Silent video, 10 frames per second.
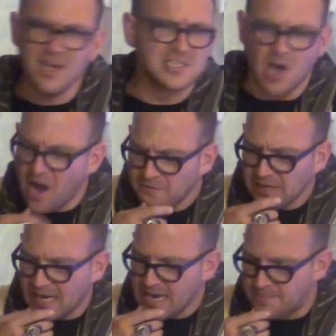looks
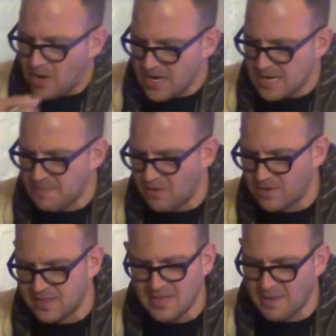awfully like Bonnie, but
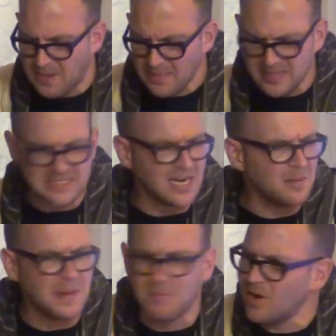with a bum that's a
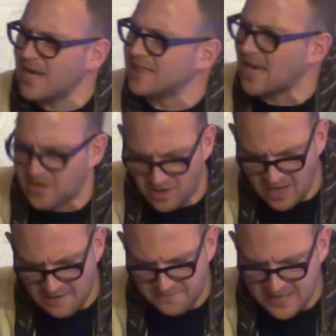little bit more like that
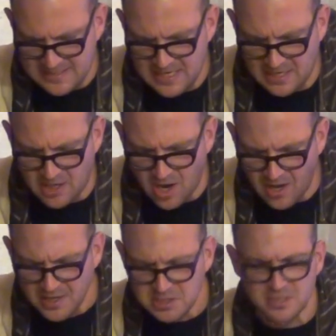girl I fancied in
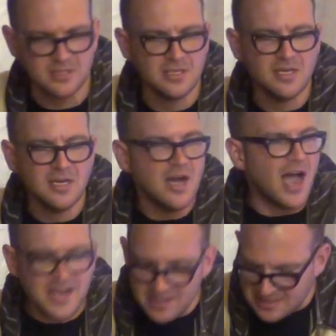college.
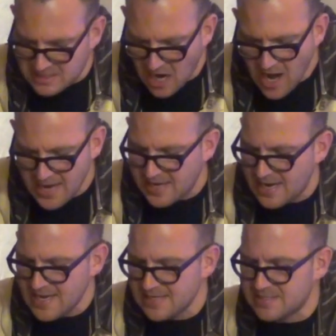I could die at
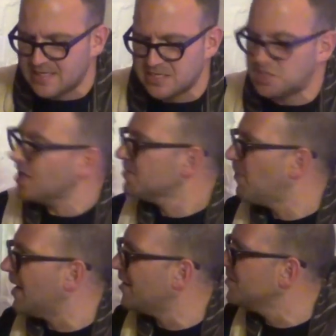any instant
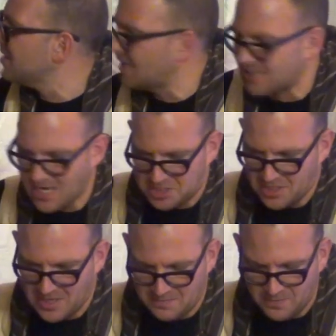just by losing
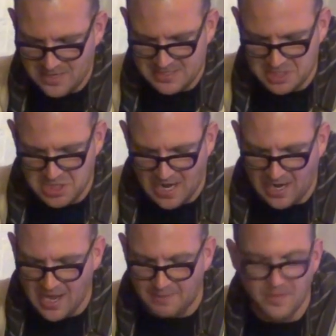attention and pressing
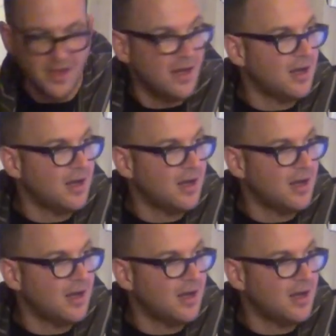channel up.